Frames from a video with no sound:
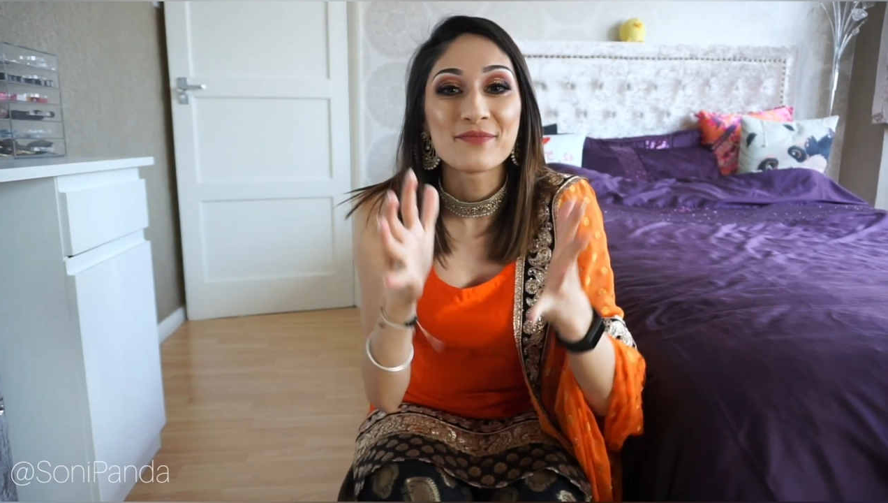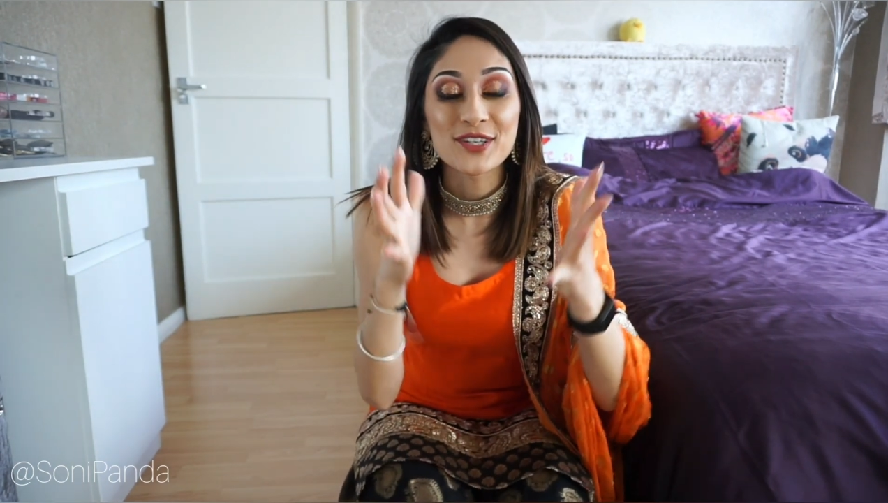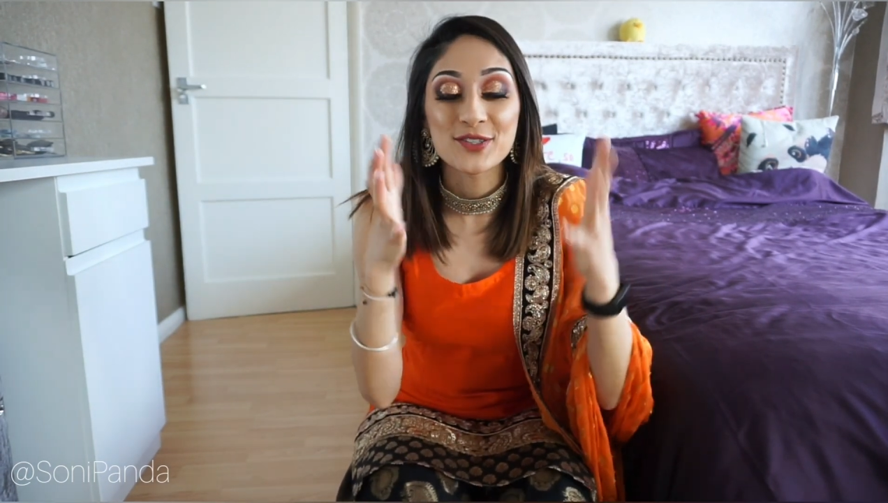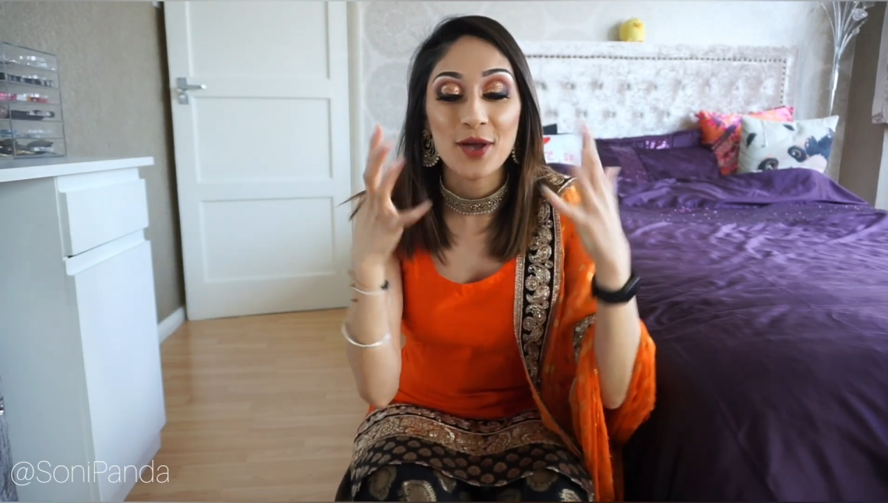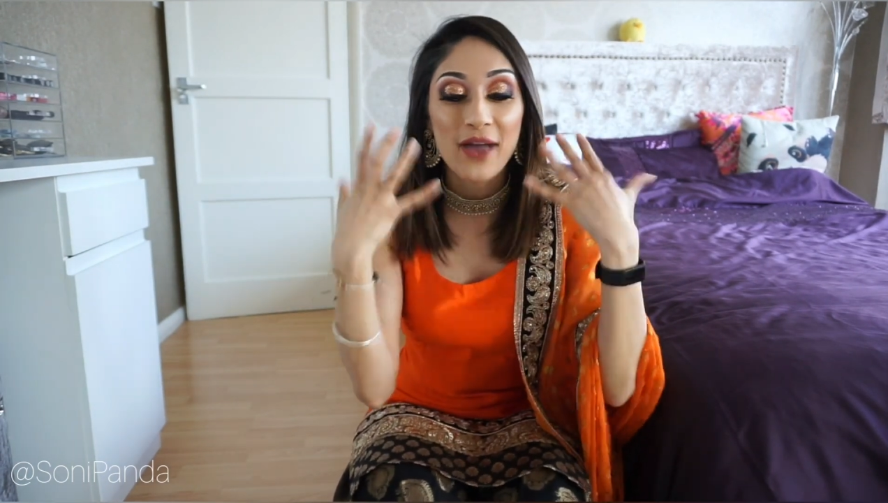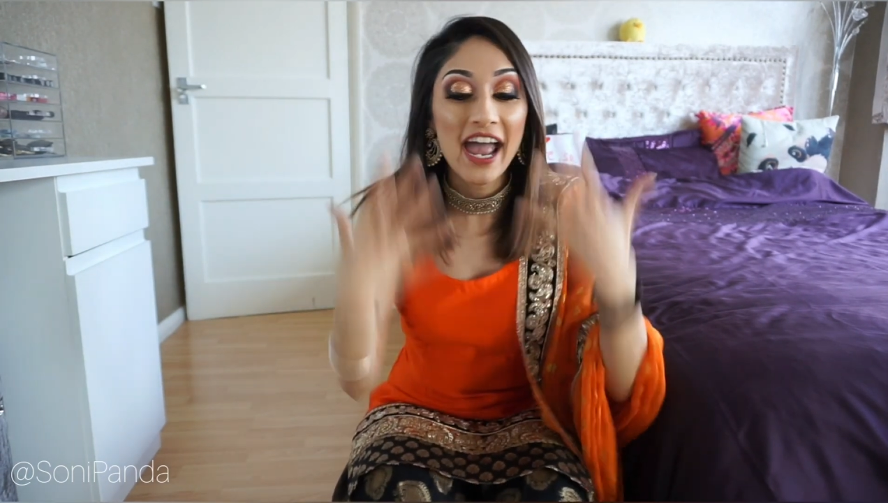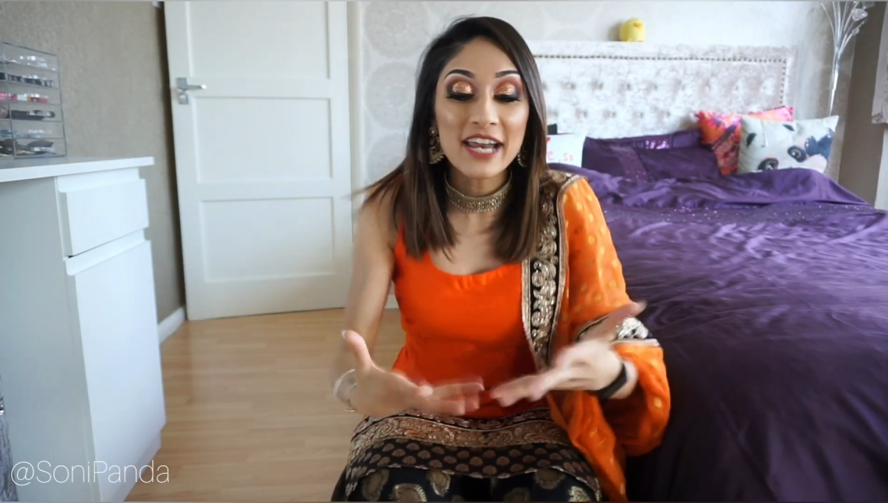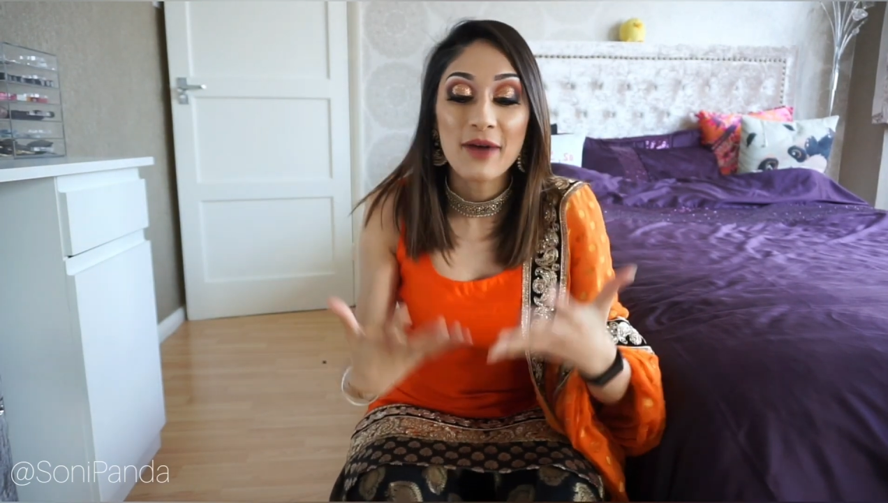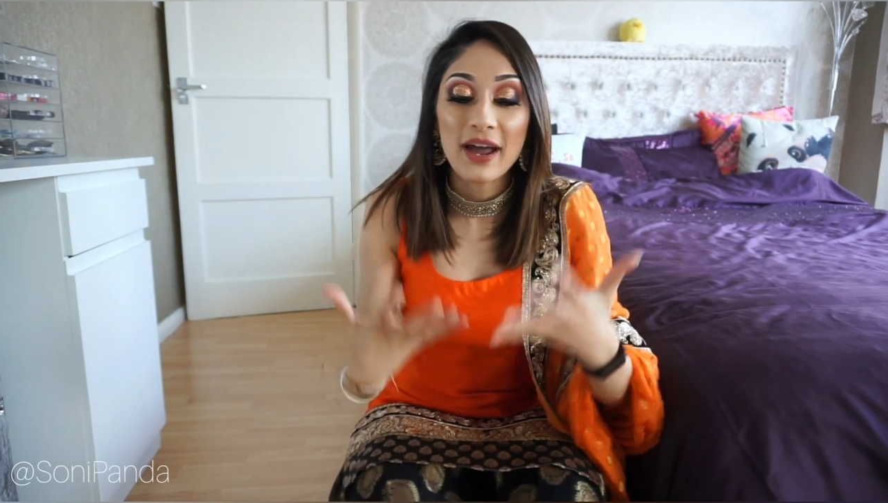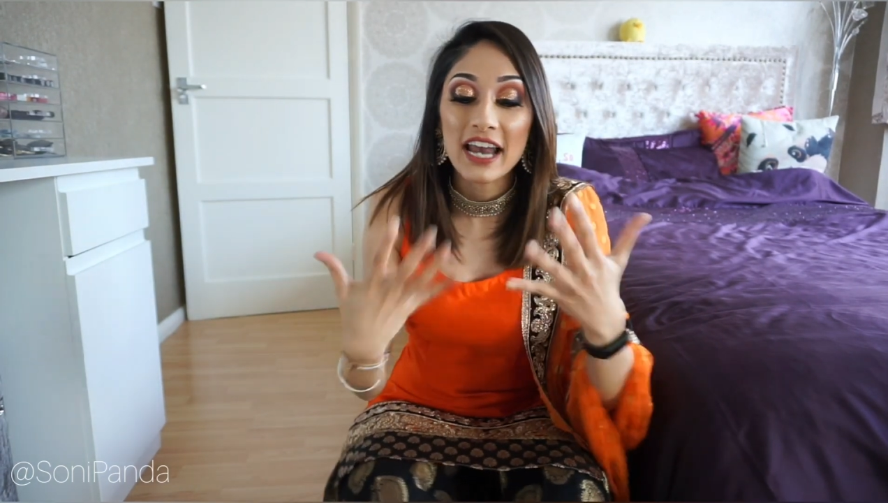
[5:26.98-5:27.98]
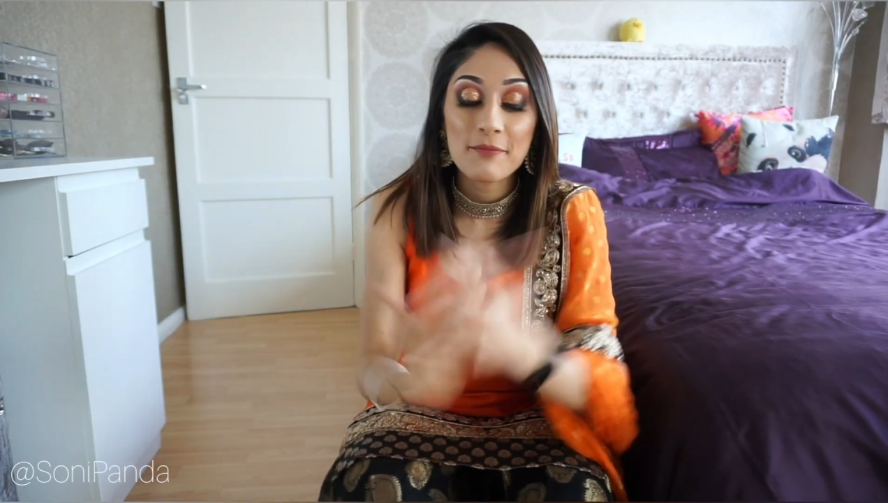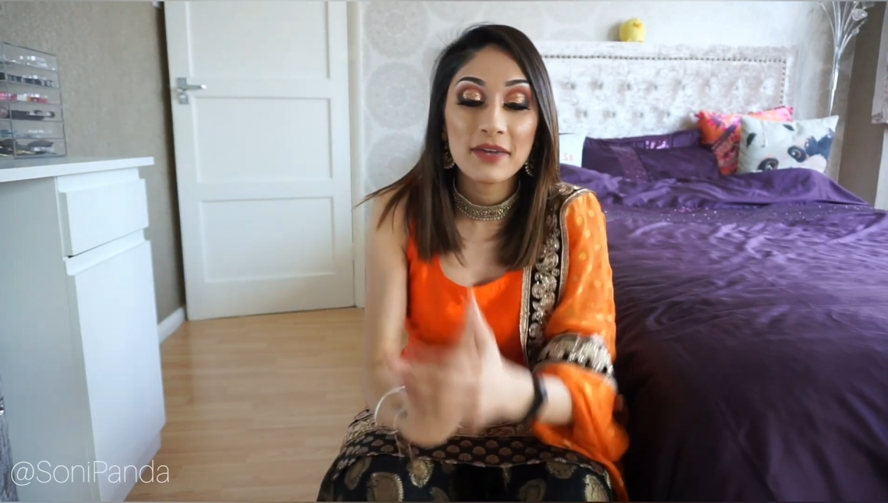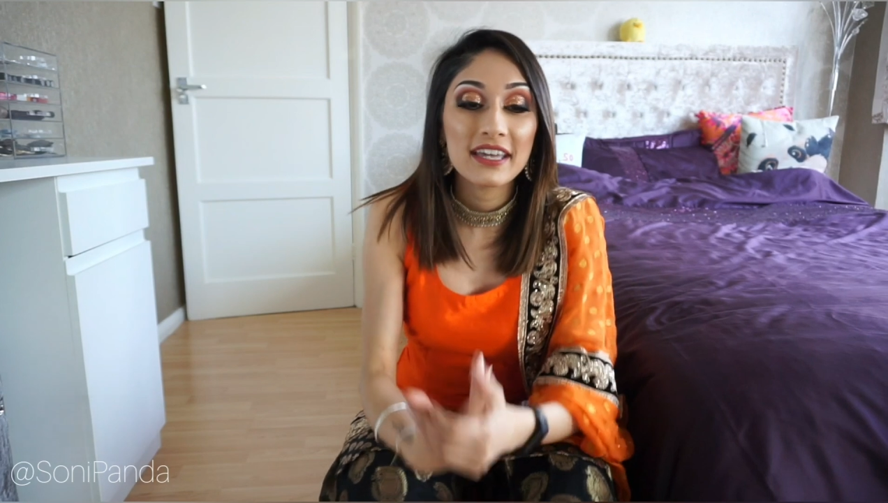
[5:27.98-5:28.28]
So anyway, let me